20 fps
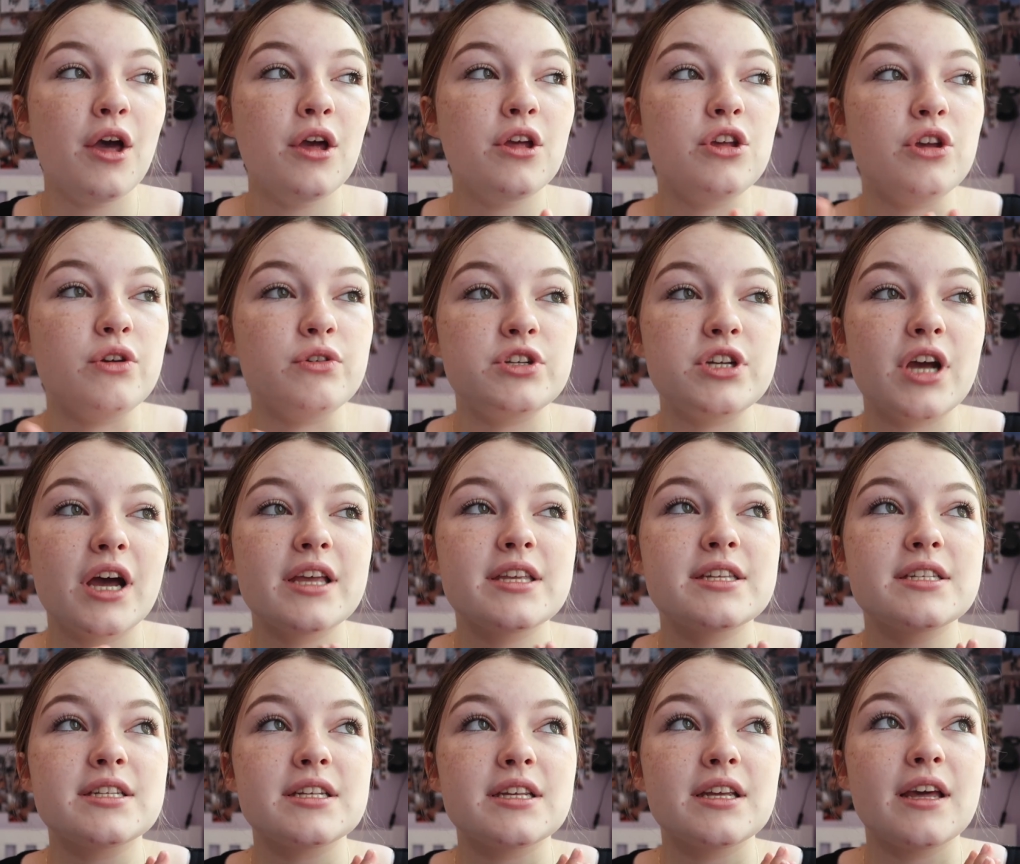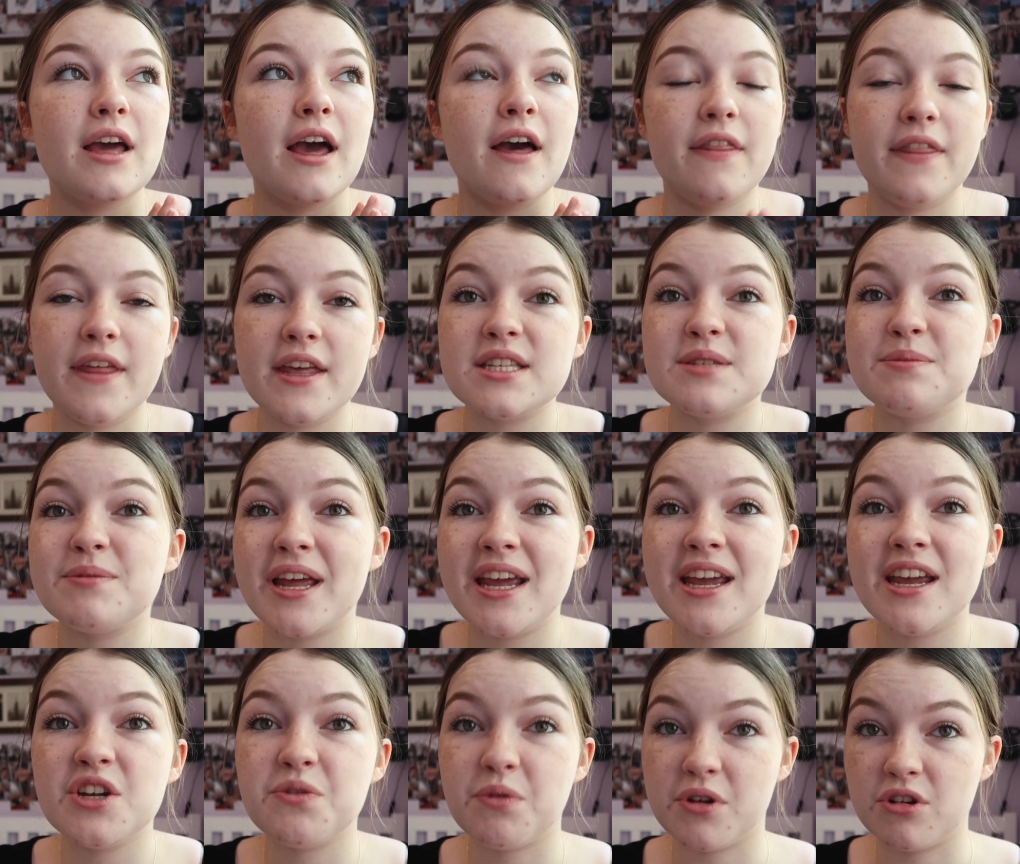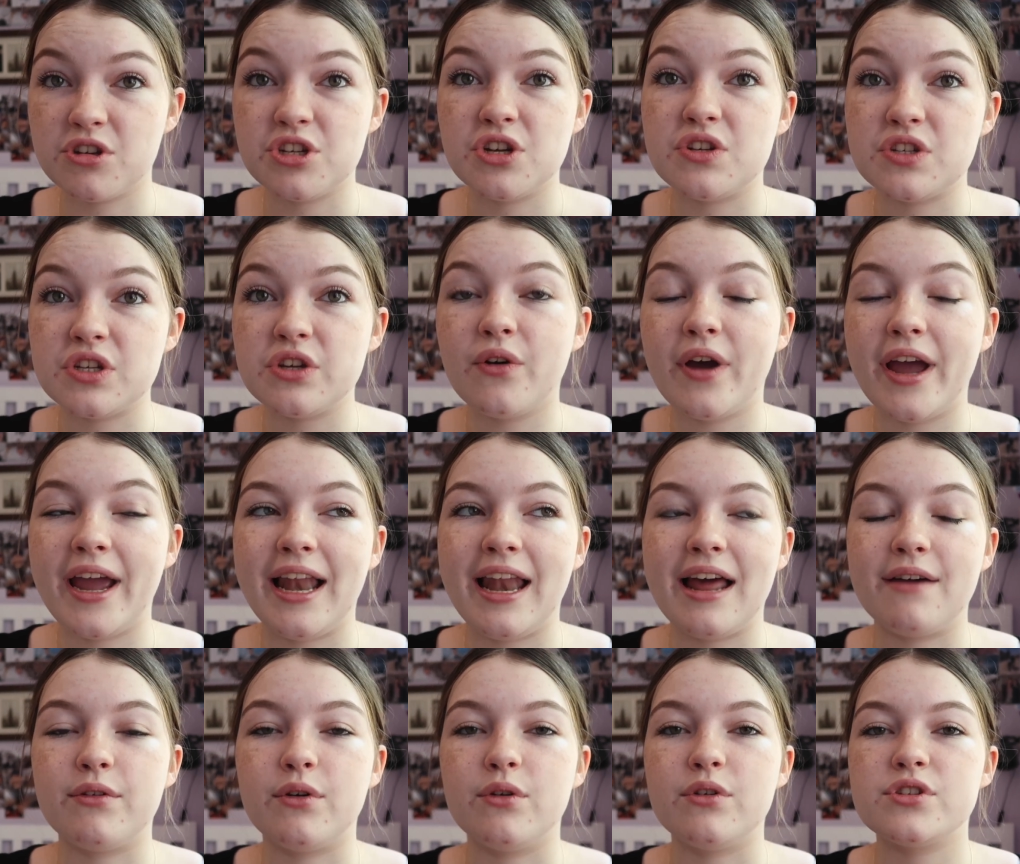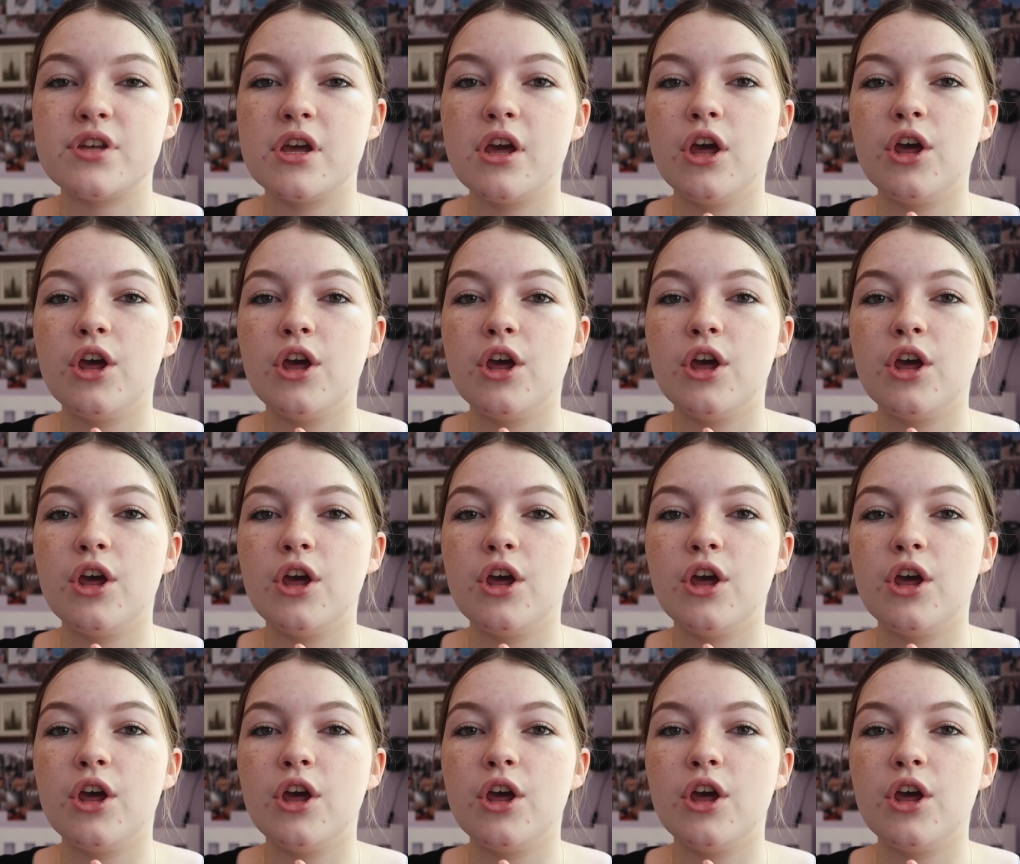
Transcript: You just, at this stage when you're choosing your A-levels,